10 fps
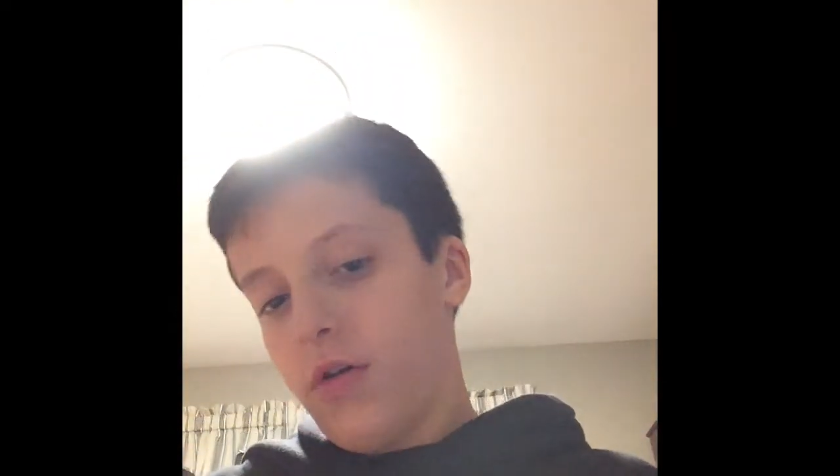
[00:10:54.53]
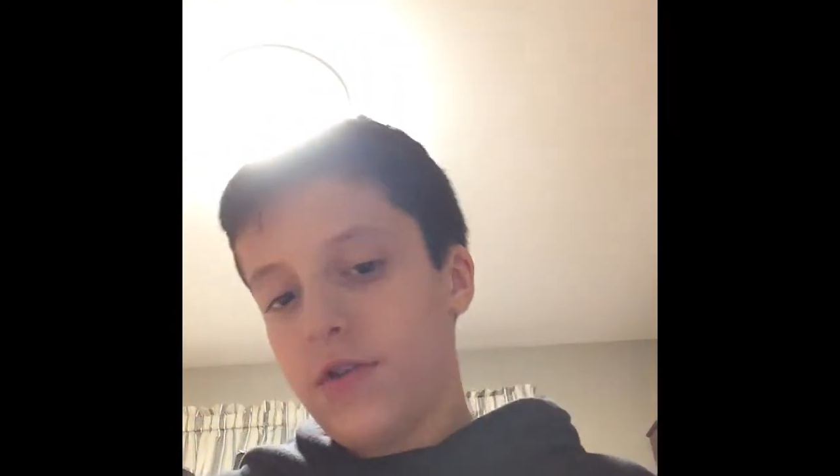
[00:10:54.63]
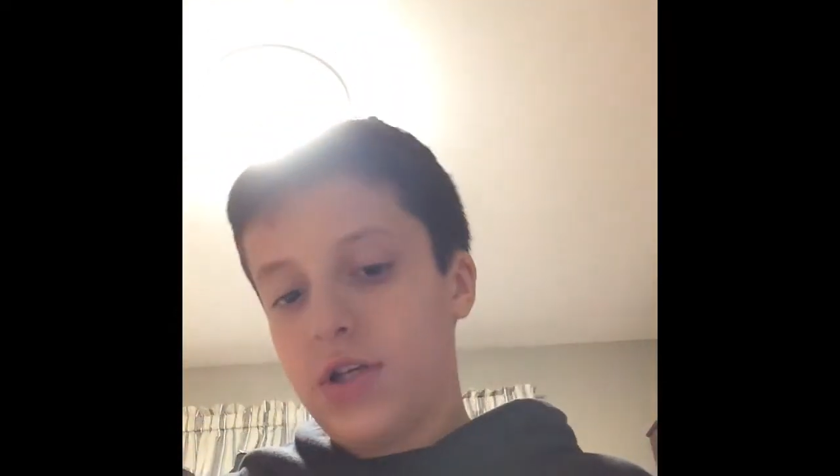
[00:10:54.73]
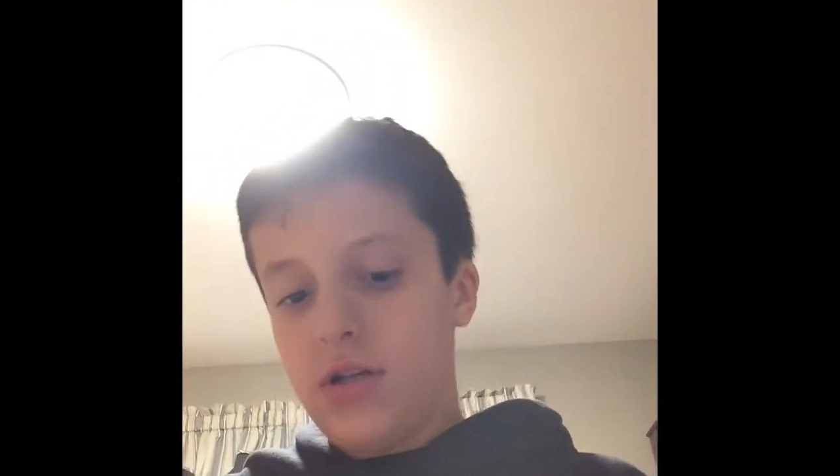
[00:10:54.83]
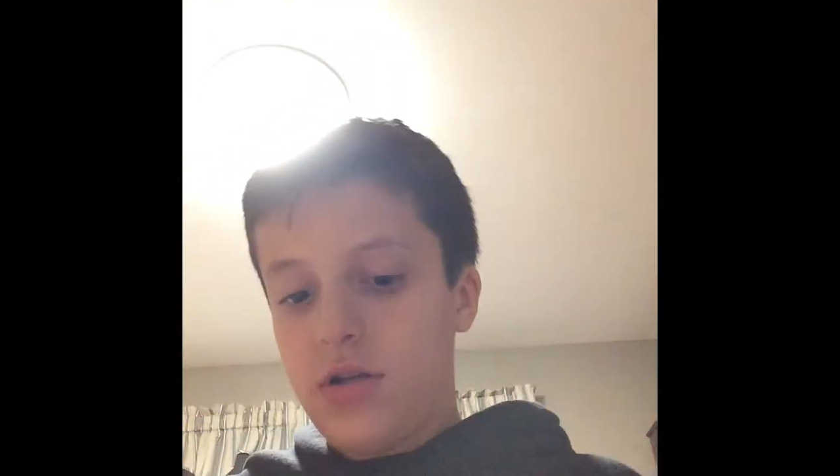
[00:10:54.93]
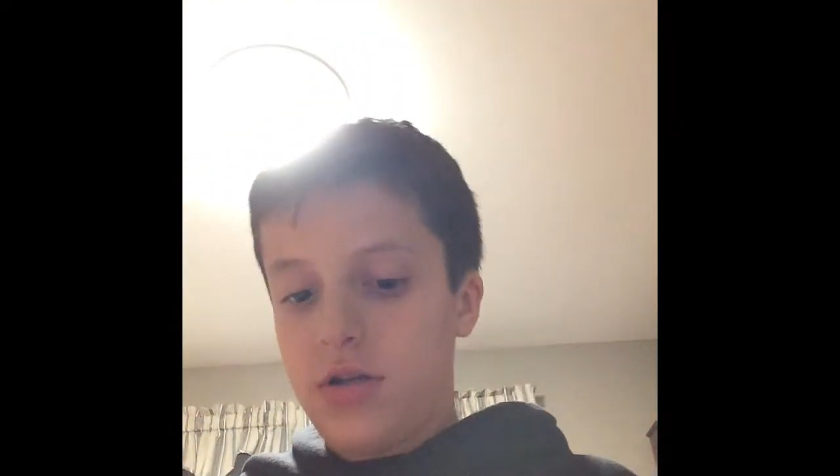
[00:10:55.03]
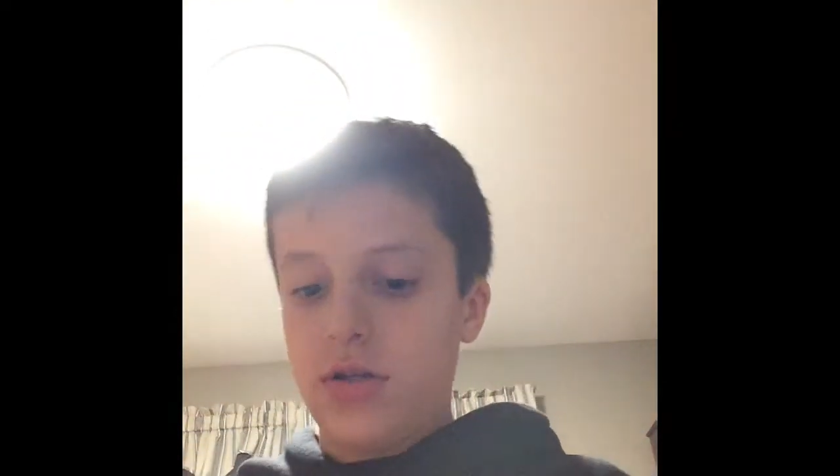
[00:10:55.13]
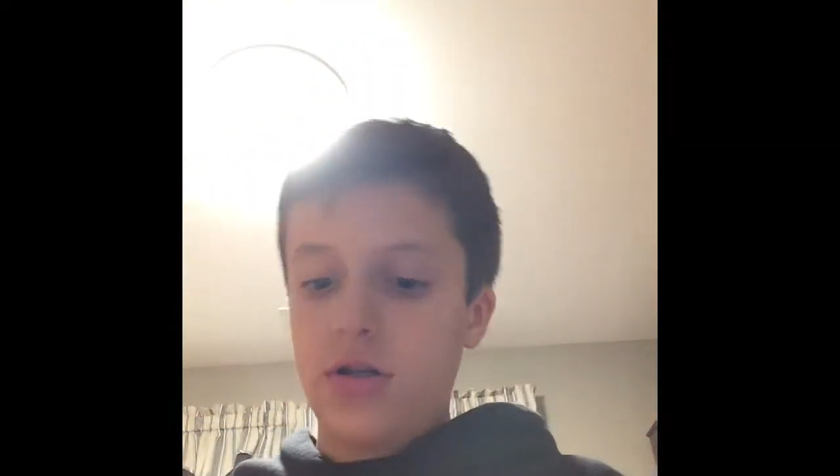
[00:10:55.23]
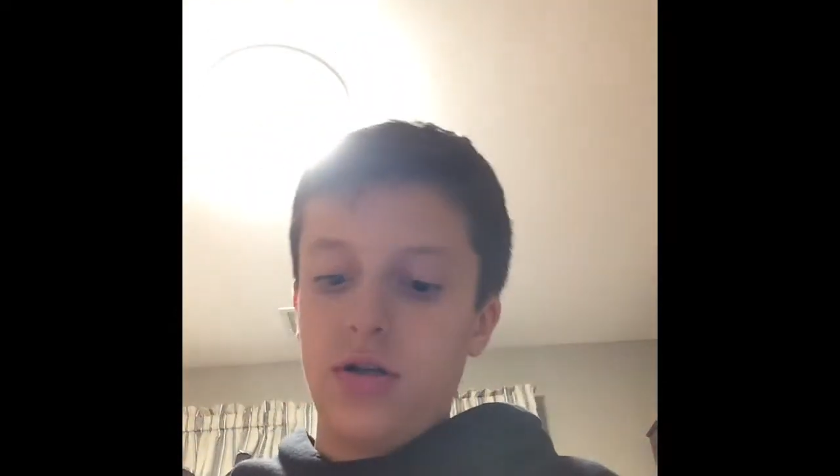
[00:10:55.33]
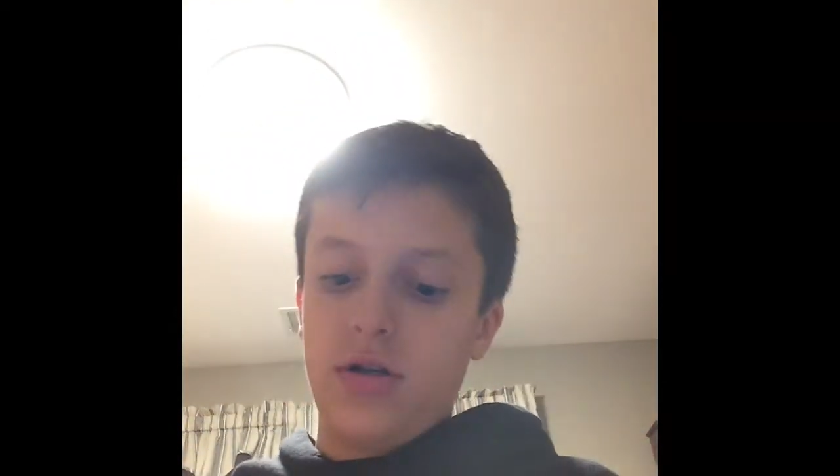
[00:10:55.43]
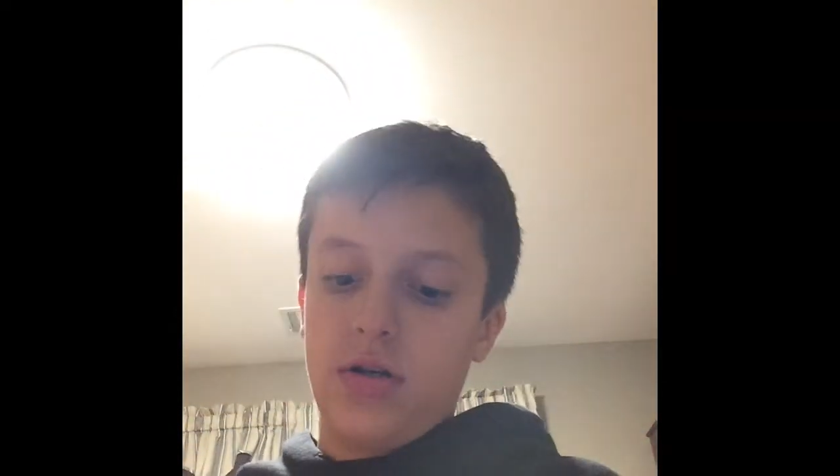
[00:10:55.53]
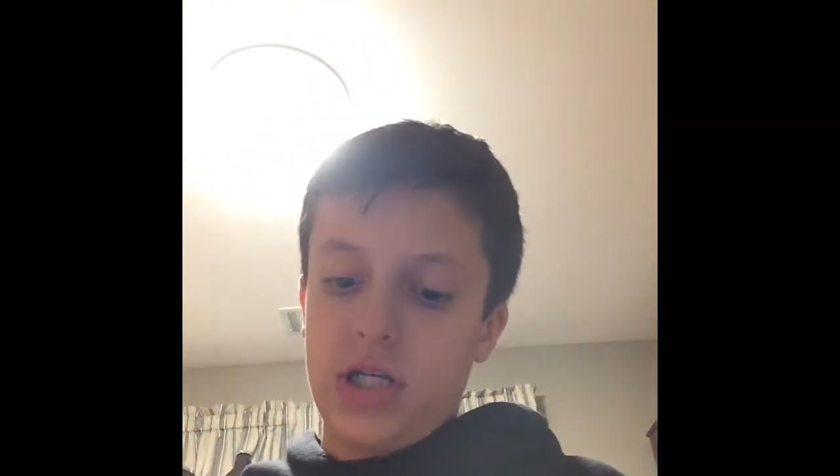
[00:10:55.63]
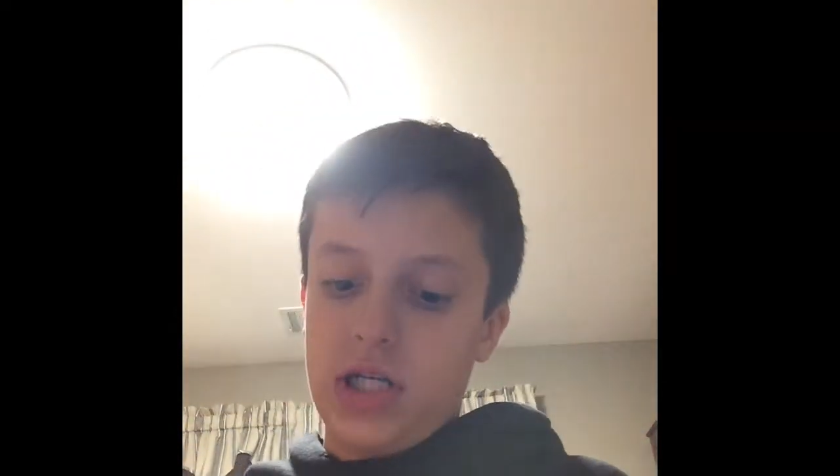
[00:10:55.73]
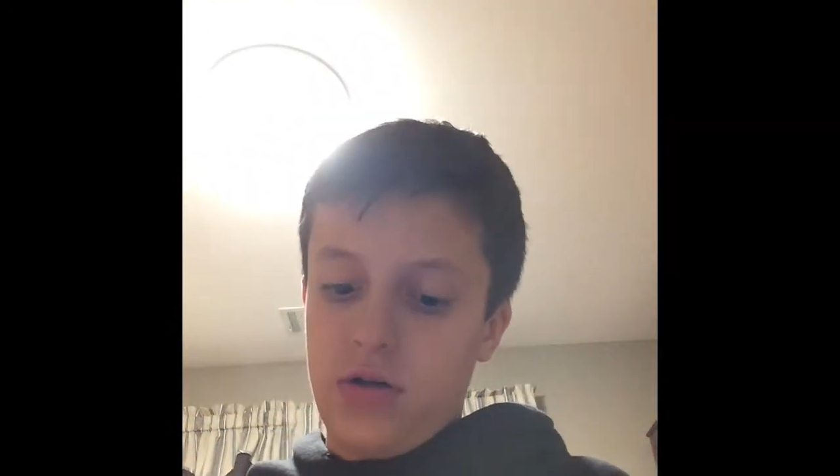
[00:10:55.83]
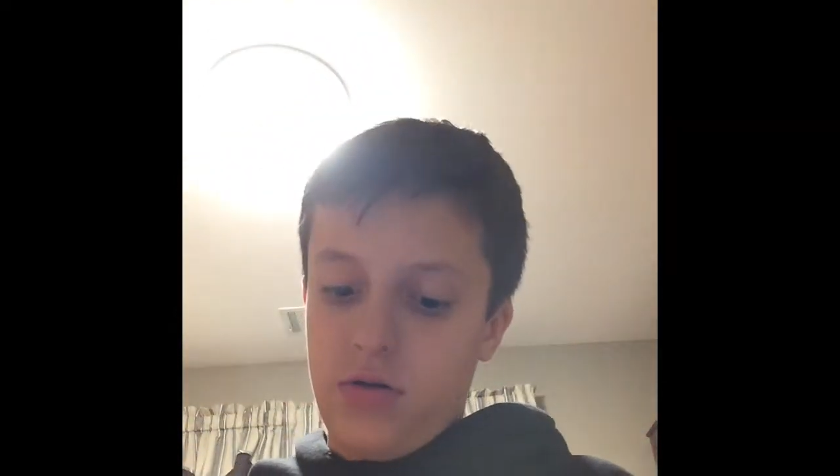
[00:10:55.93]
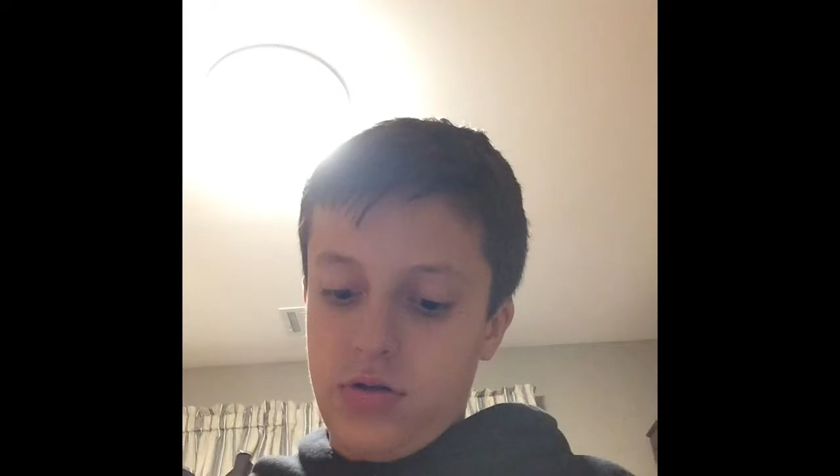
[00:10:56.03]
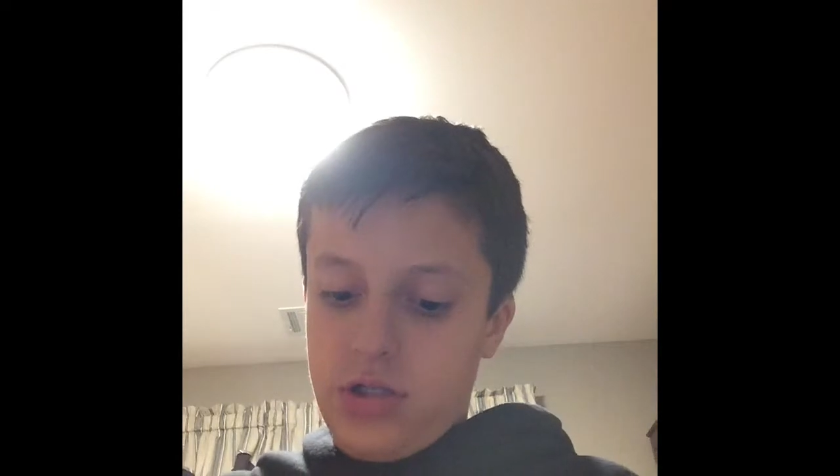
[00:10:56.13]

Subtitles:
offsets now,